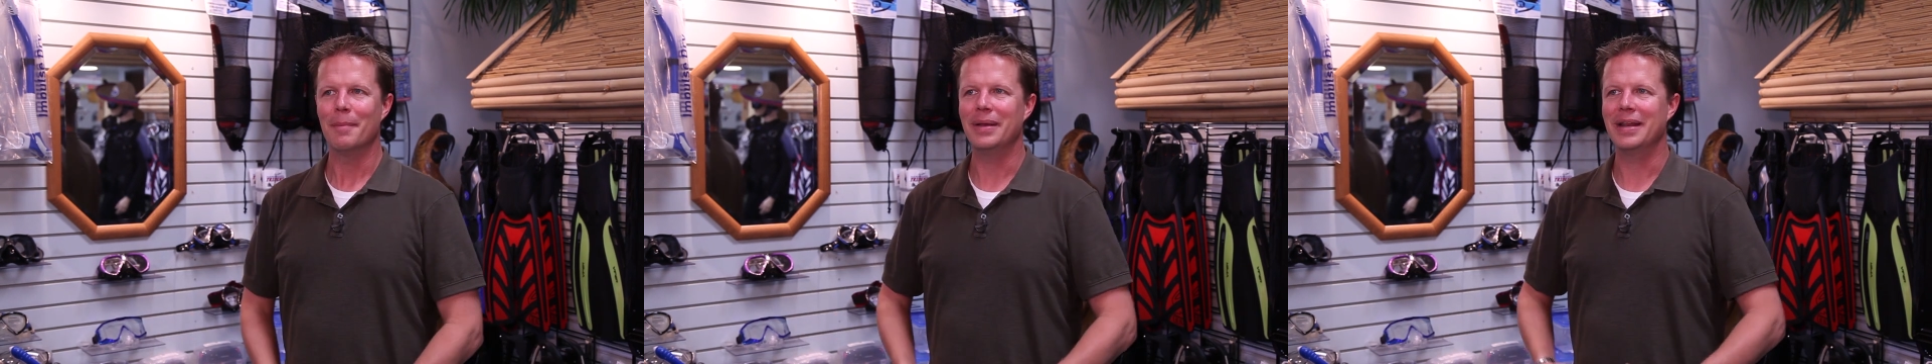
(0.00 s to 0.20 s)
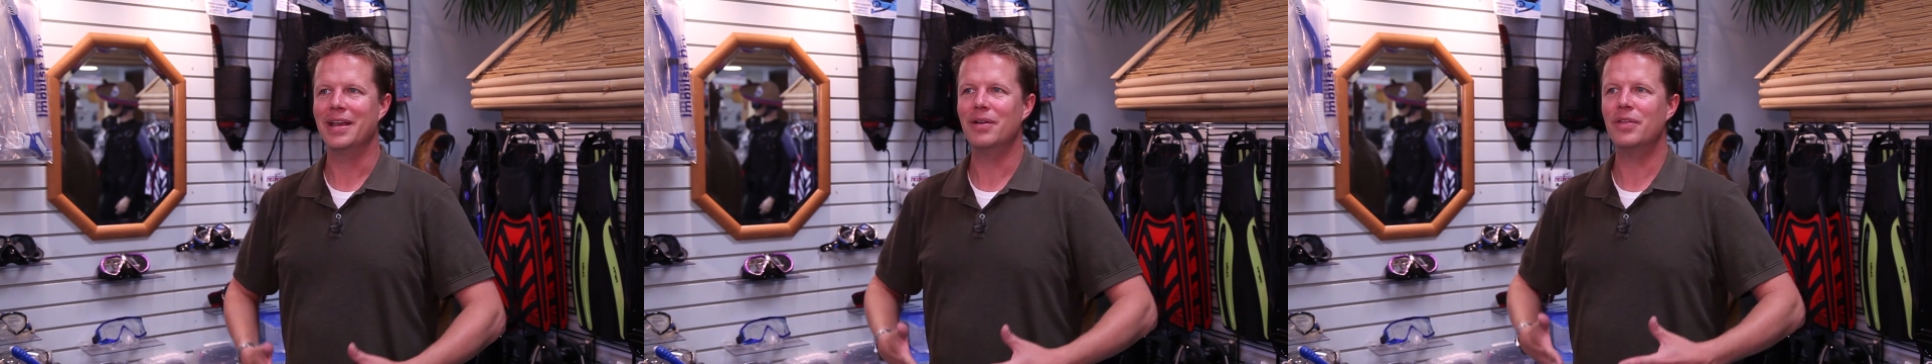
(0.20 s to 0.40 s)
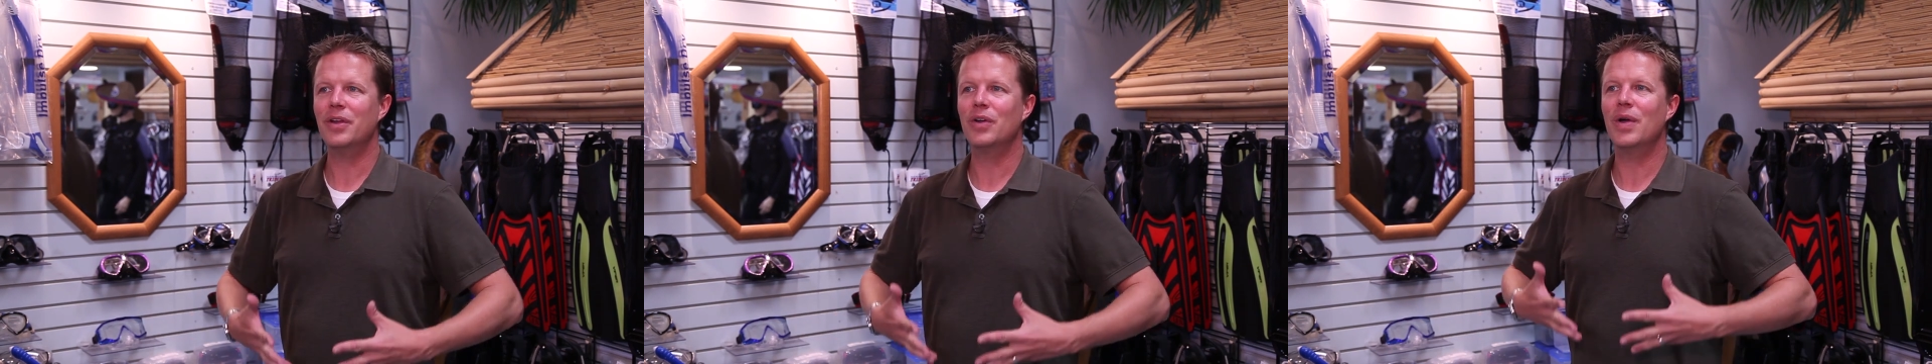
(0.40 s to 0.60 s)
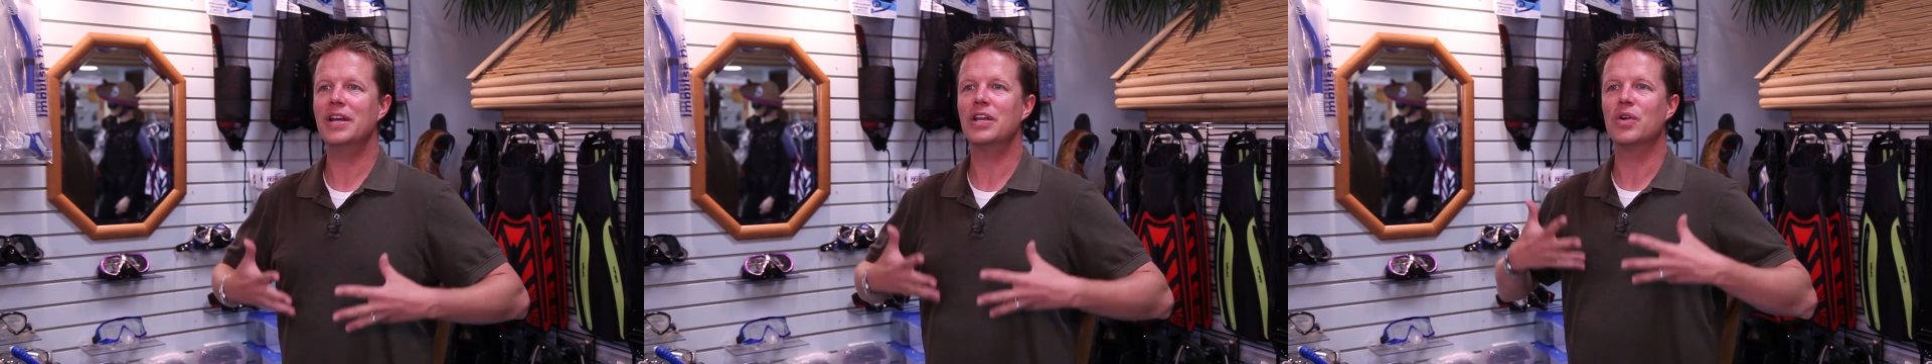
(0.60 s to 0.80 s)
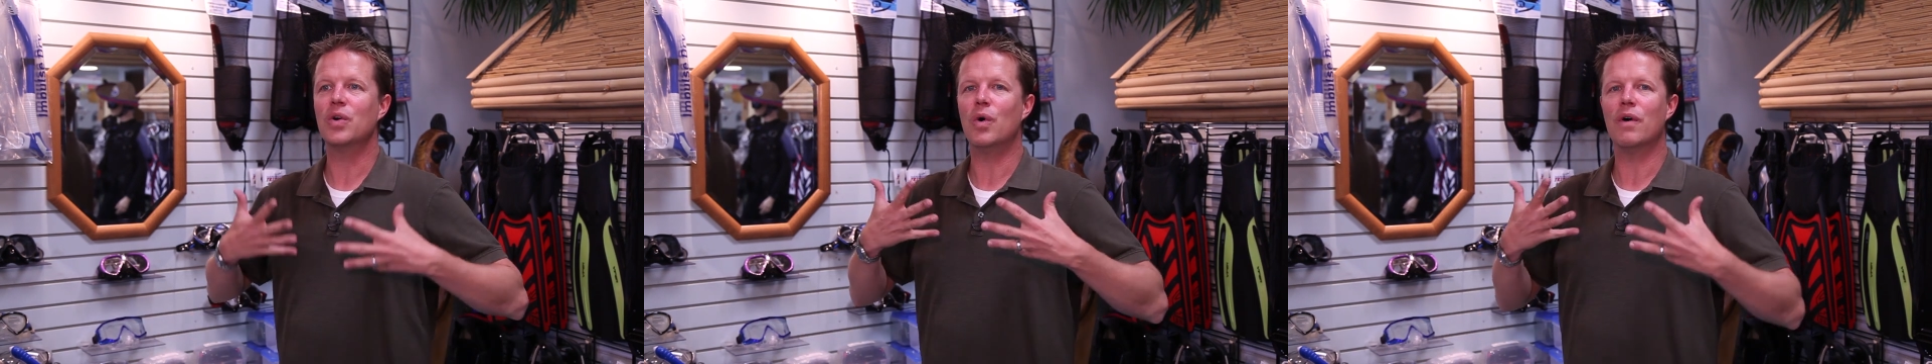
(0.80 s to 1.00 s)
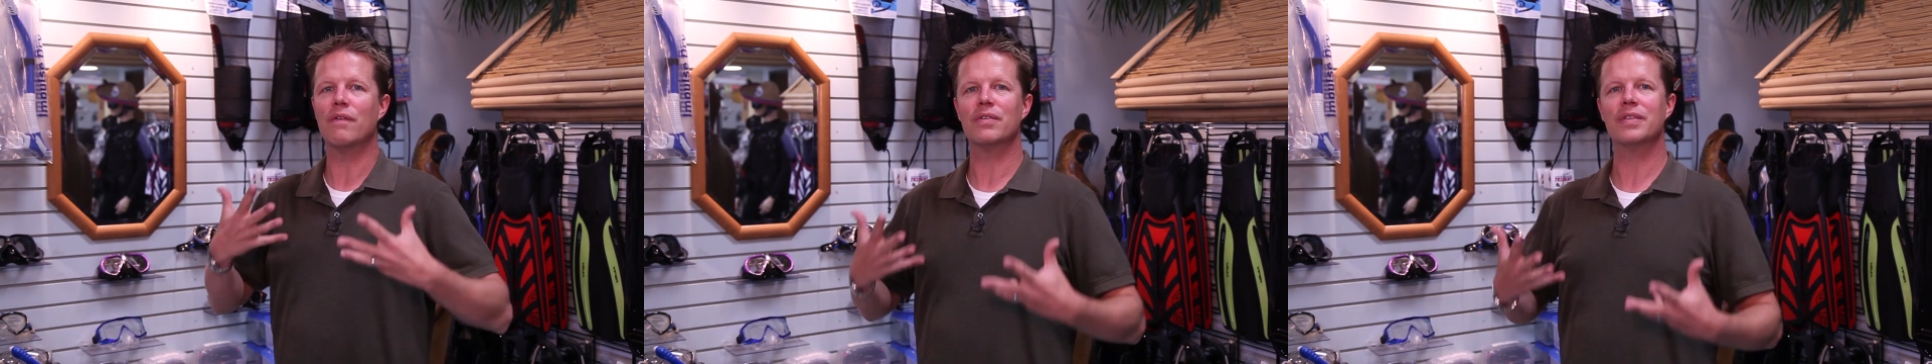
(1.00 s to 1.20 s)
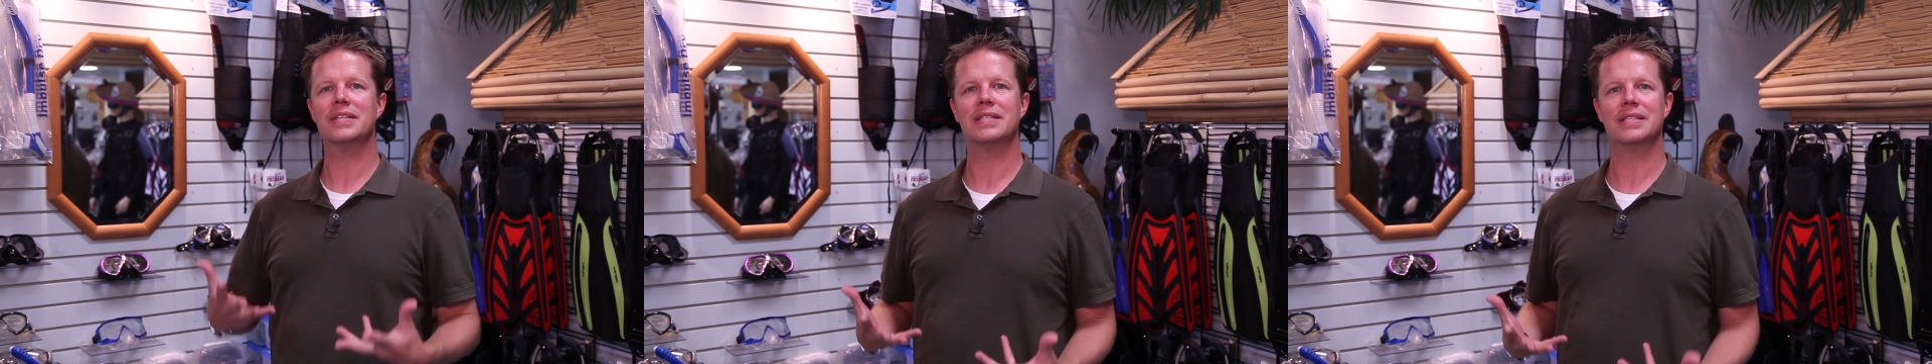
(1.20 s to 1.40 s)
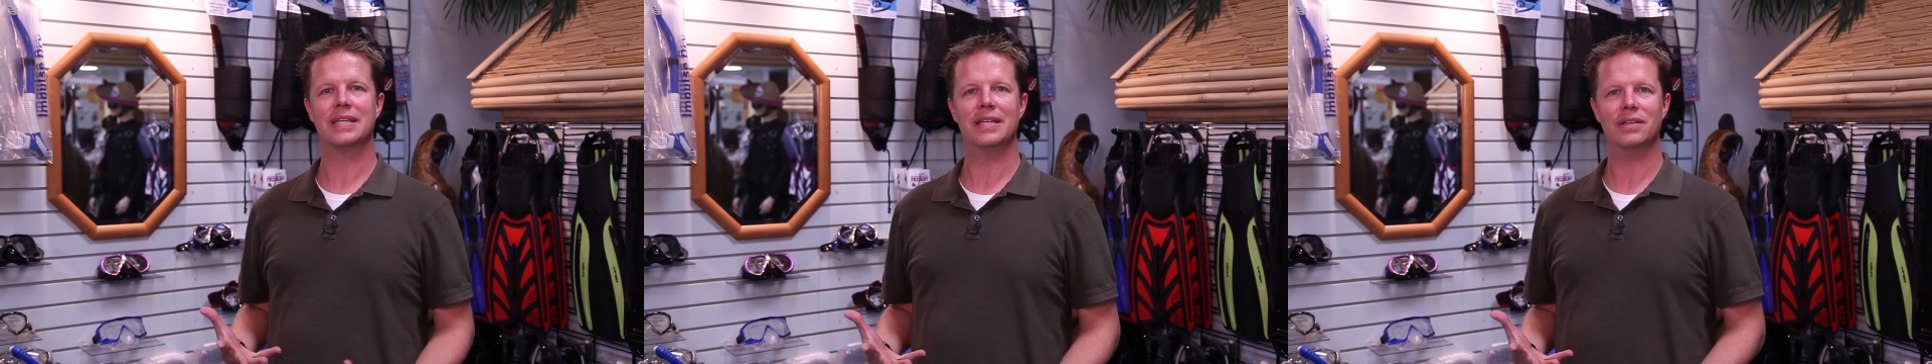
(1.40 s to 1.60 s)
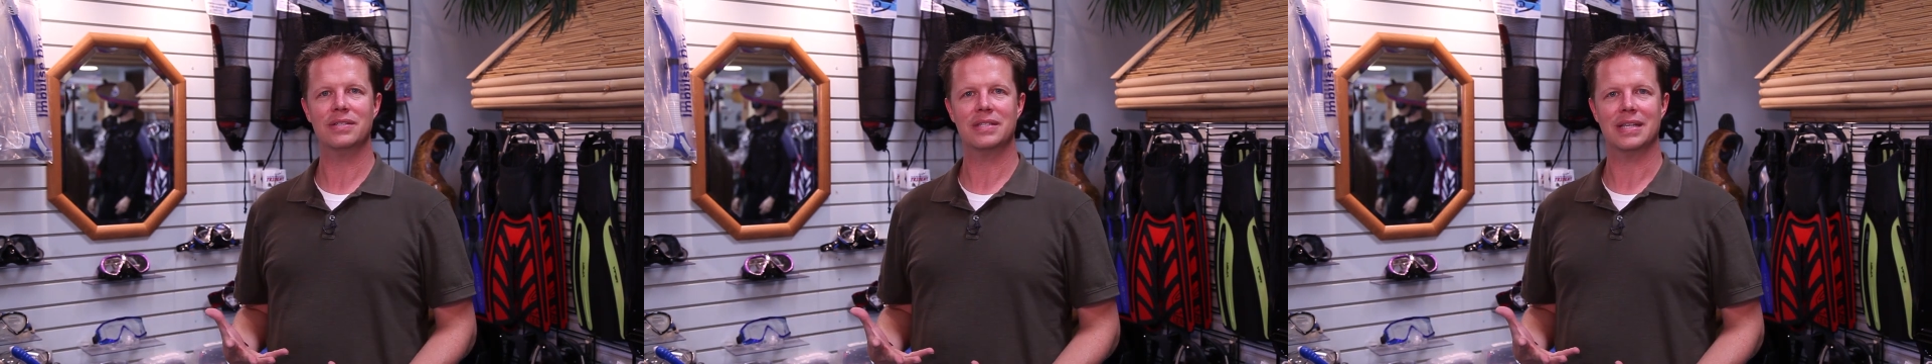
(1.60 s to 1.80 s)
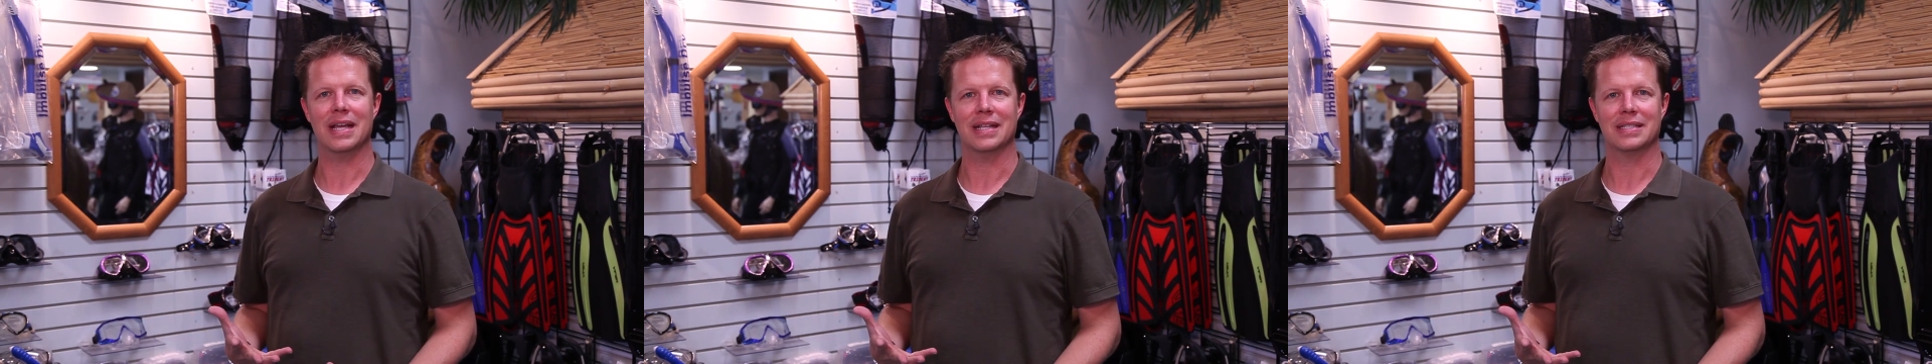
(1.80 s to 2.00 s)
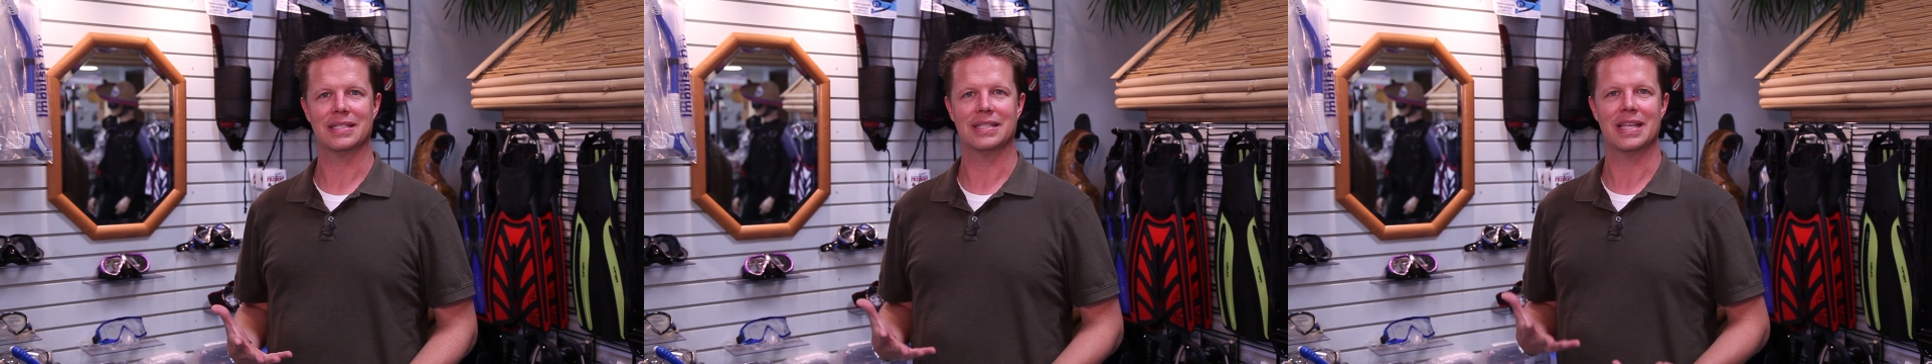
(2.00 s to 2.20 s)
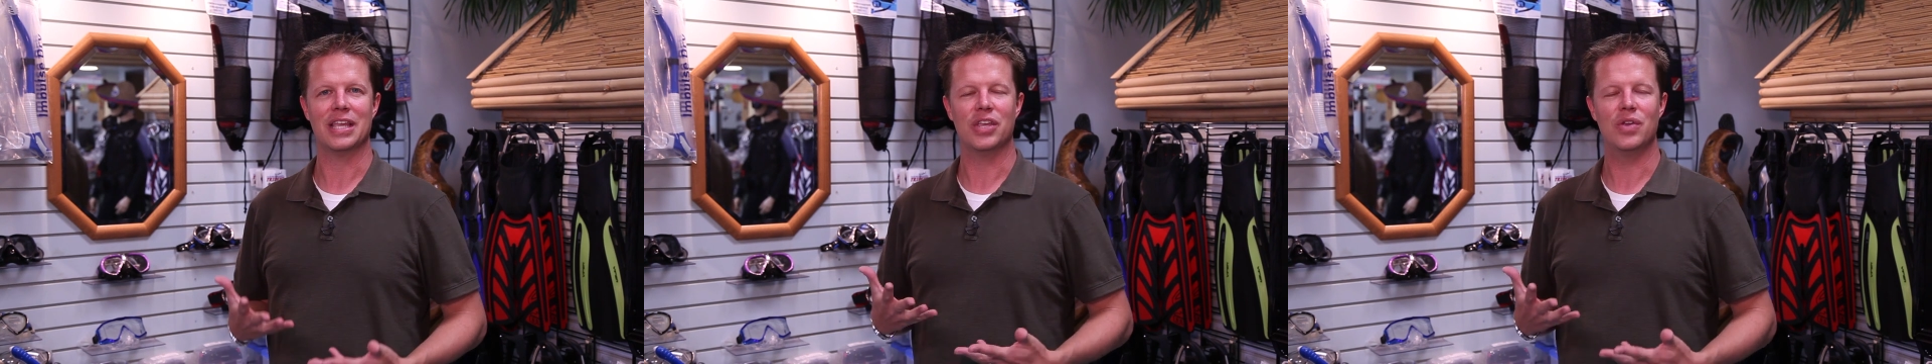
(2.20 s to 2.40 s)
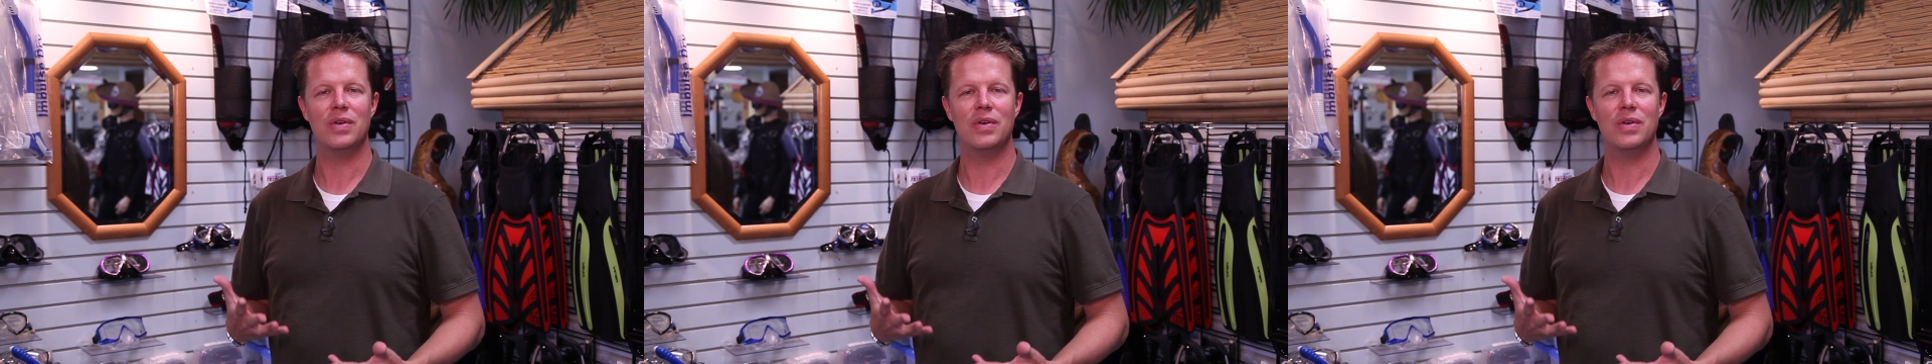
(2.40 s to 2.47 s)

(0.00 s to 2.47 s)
But here they're going to go over the skill sets that